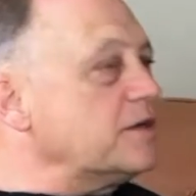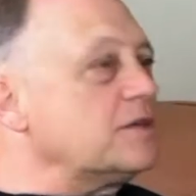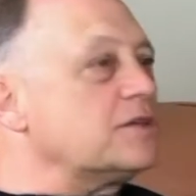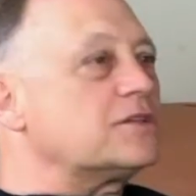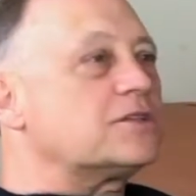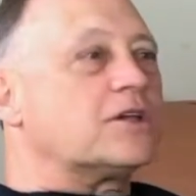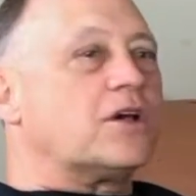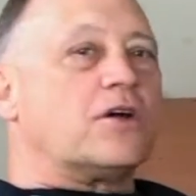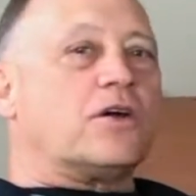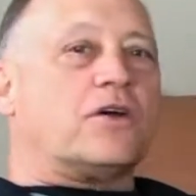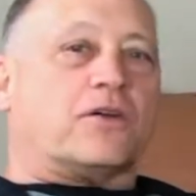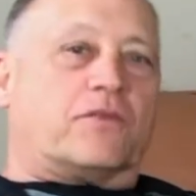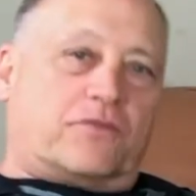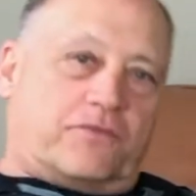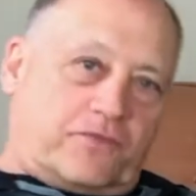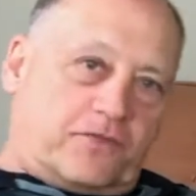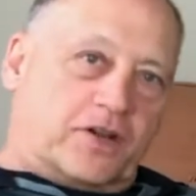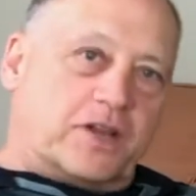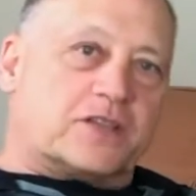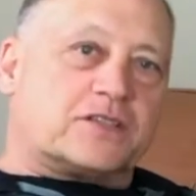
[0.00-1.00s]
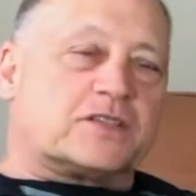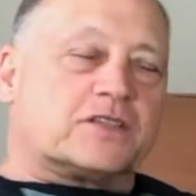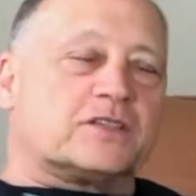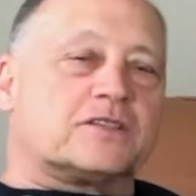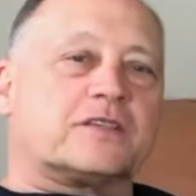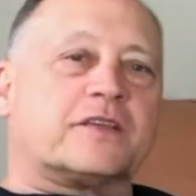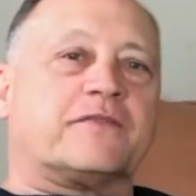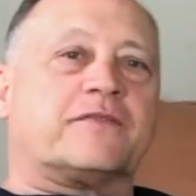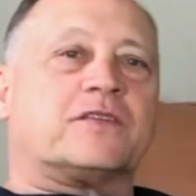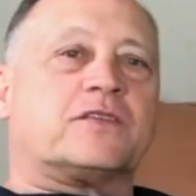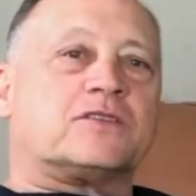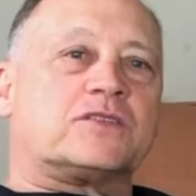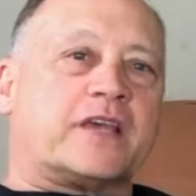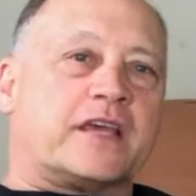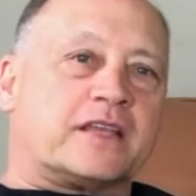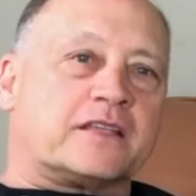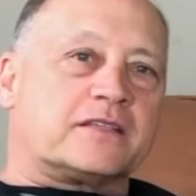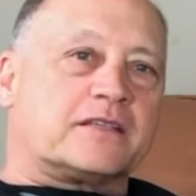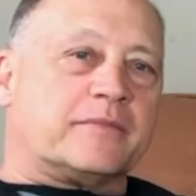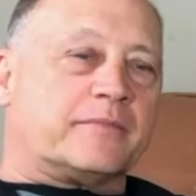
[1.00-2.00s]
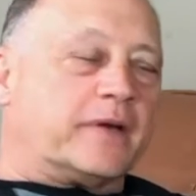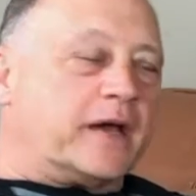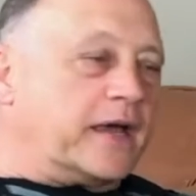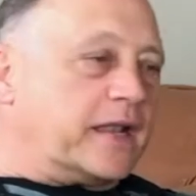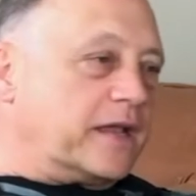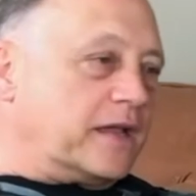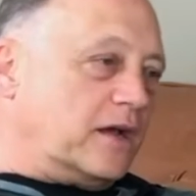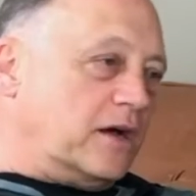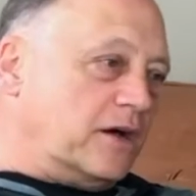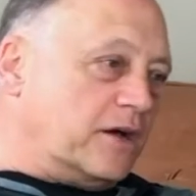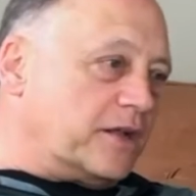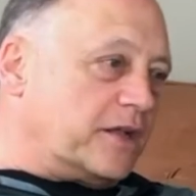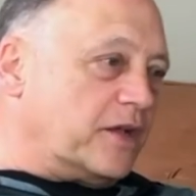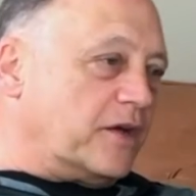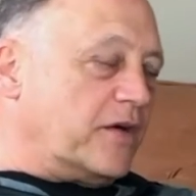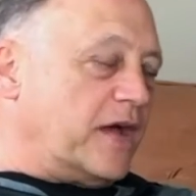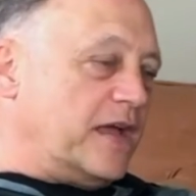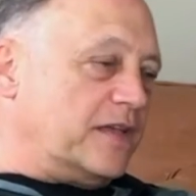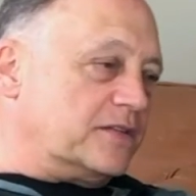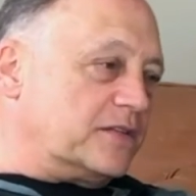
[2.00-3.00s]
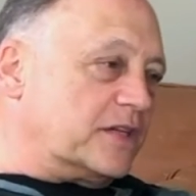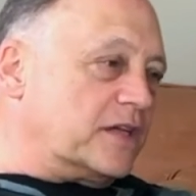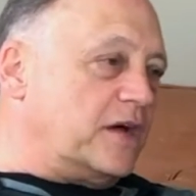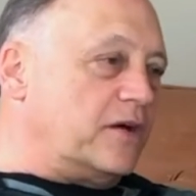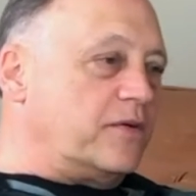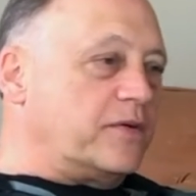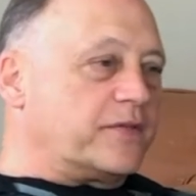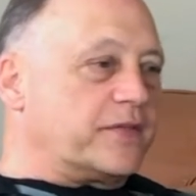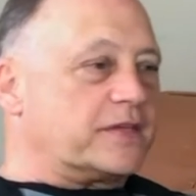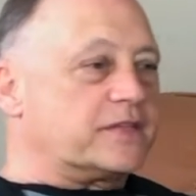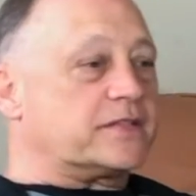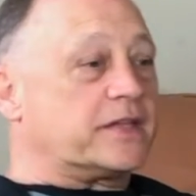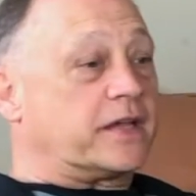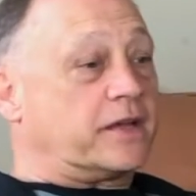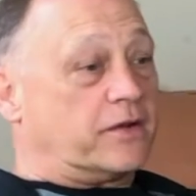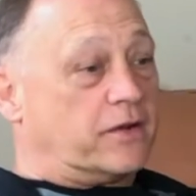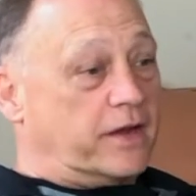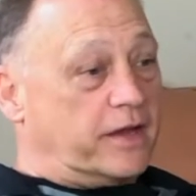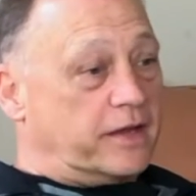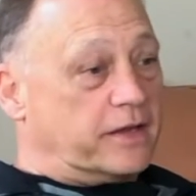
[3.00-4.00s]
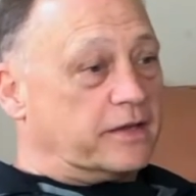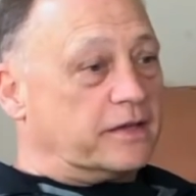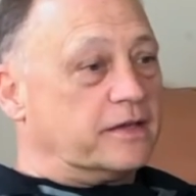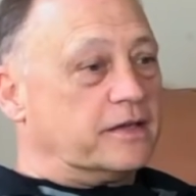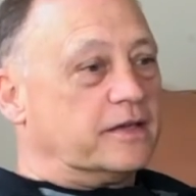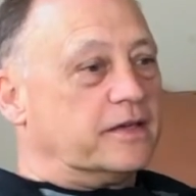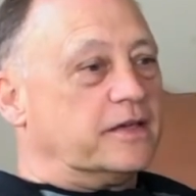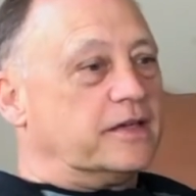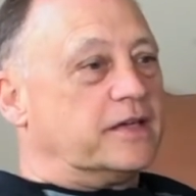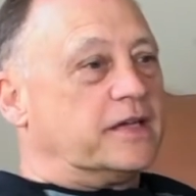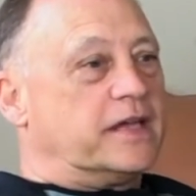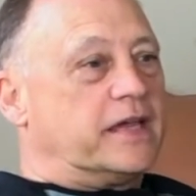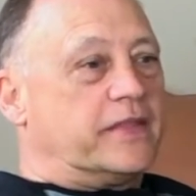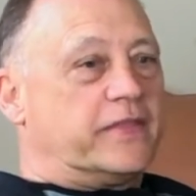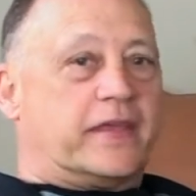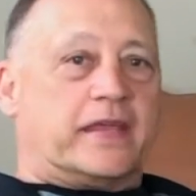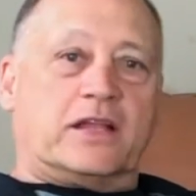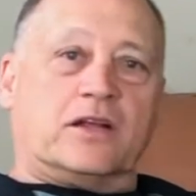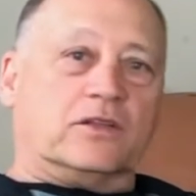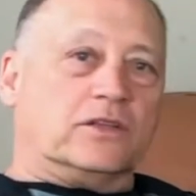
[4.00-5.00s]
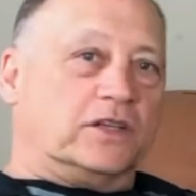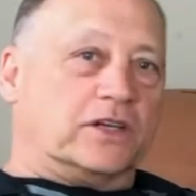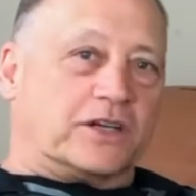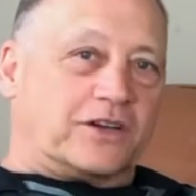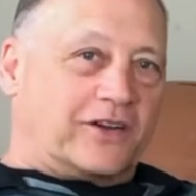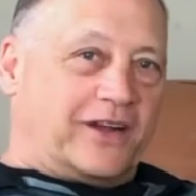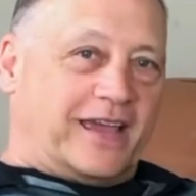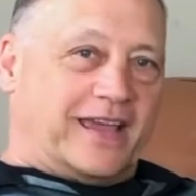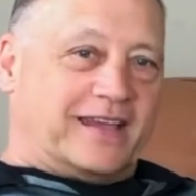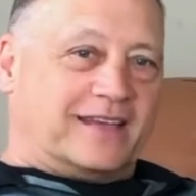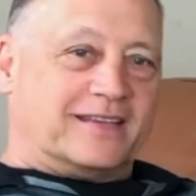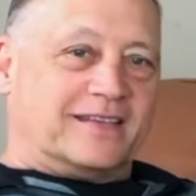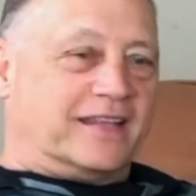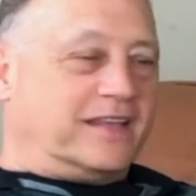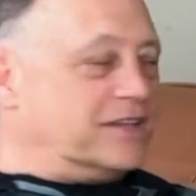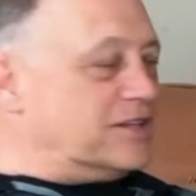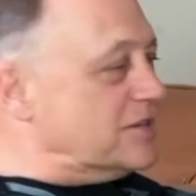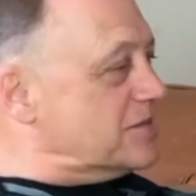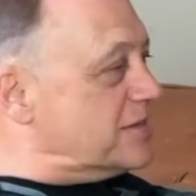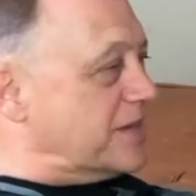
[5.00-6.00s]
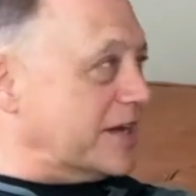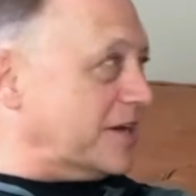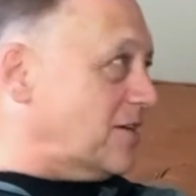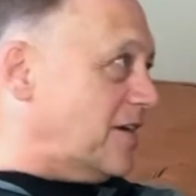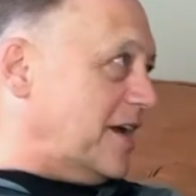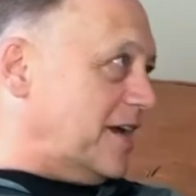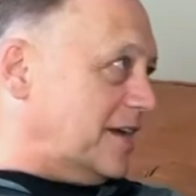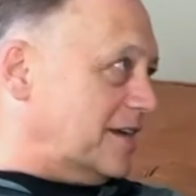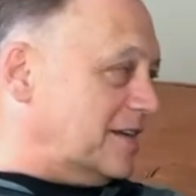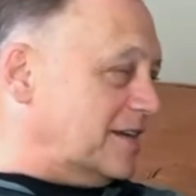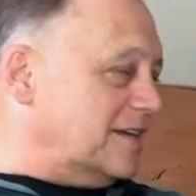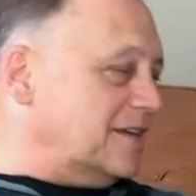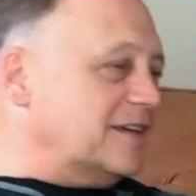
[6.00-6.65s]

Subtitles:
So, for instance, if you say to somebody, audio, how's it going? They say, great. And they don't look great. They just say, great.